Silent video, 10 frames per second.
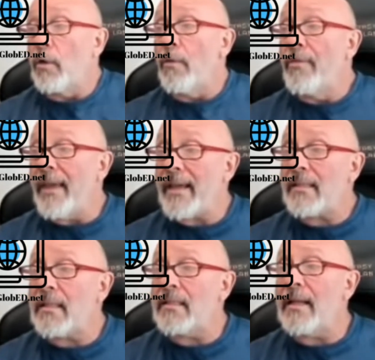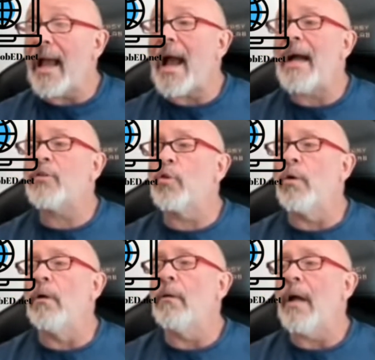All right, so this is an
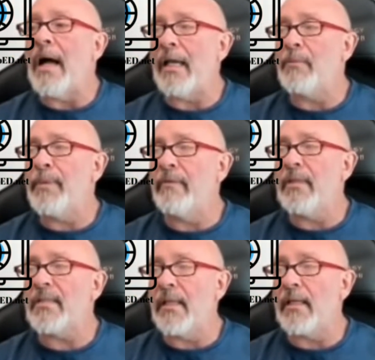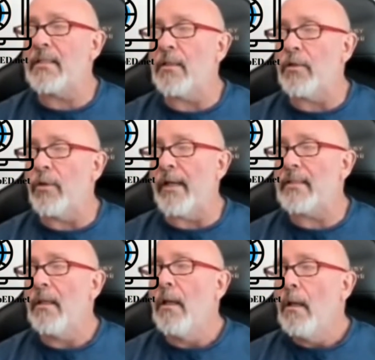actual IPv6
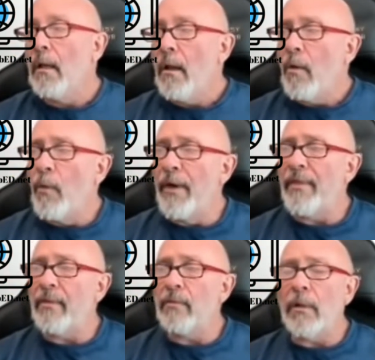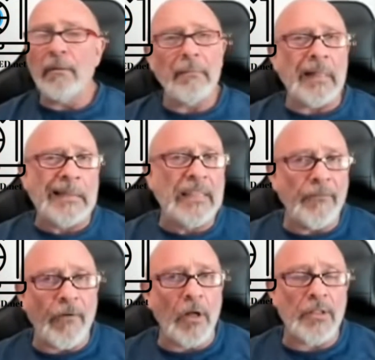address with
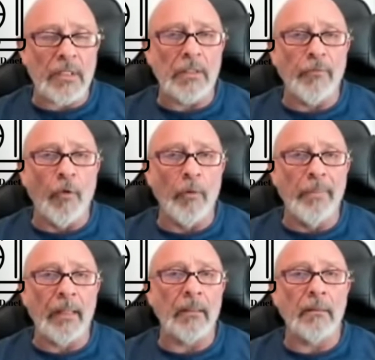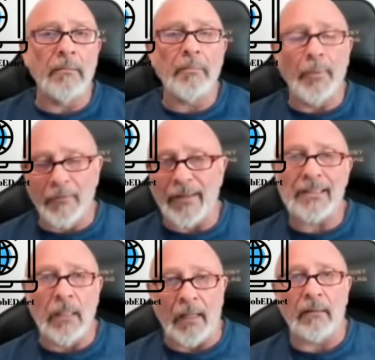a default 64-bit
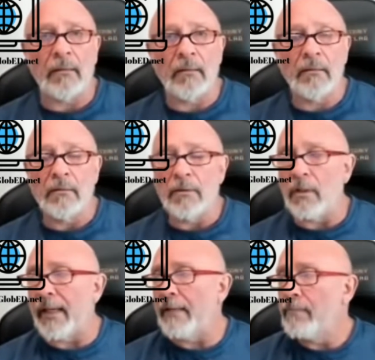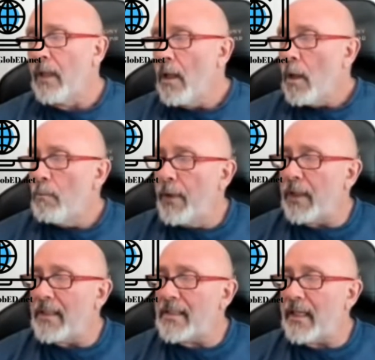prefix length, okay?
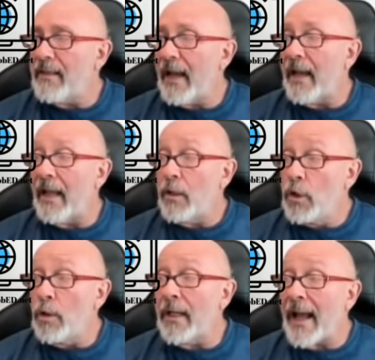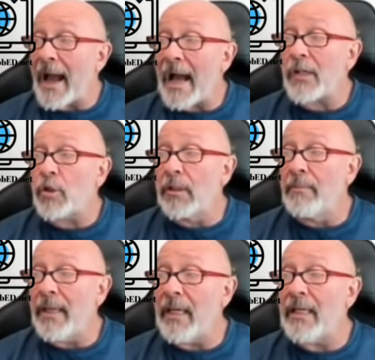But you can see that you can
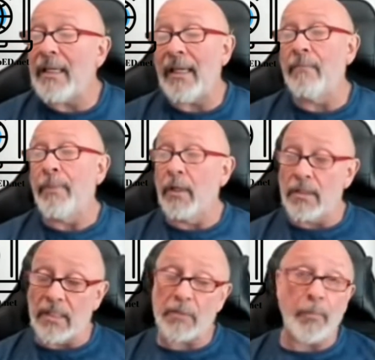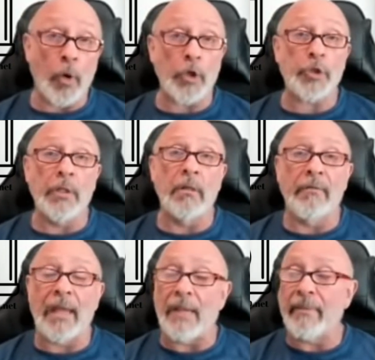actually be in, because this
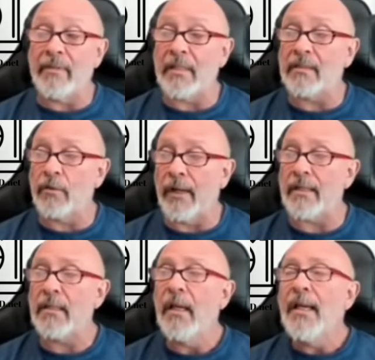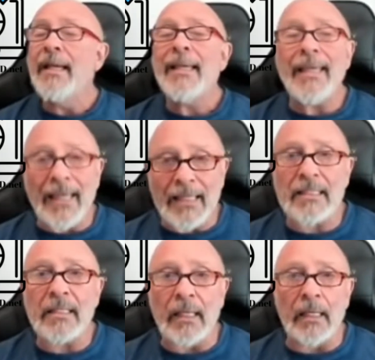portion of the IPv6 address,
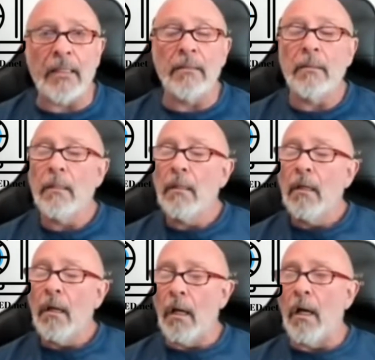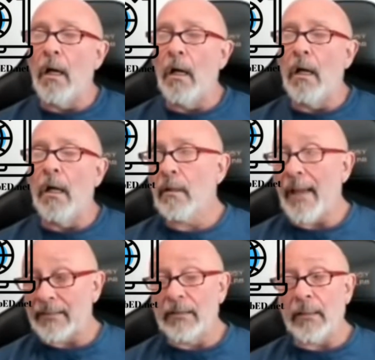it's in
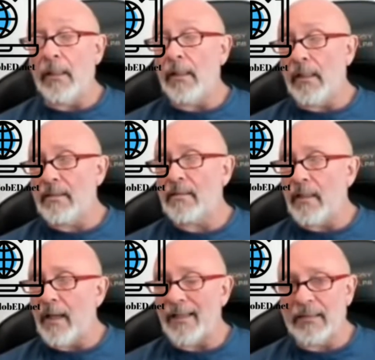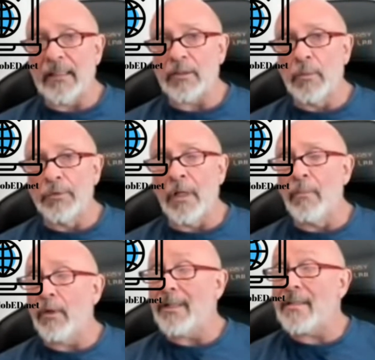it's a
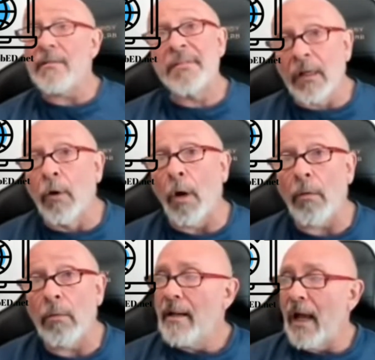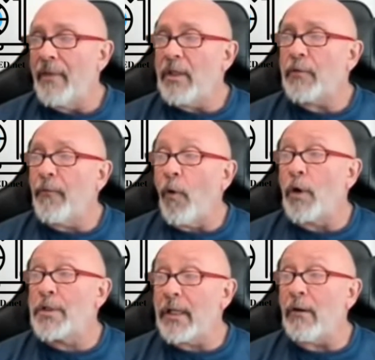hexadecimal number. It's 0. Now
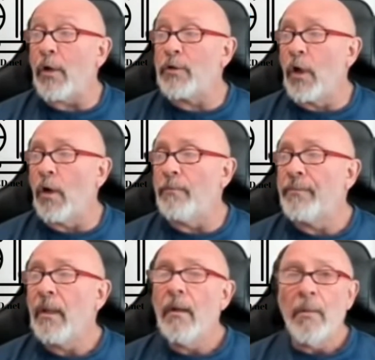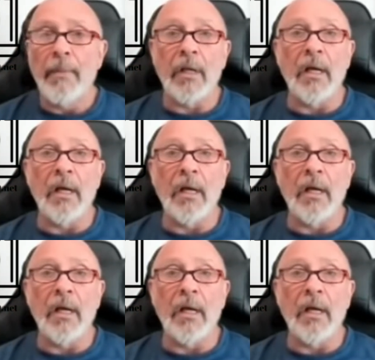these 4 zeros though,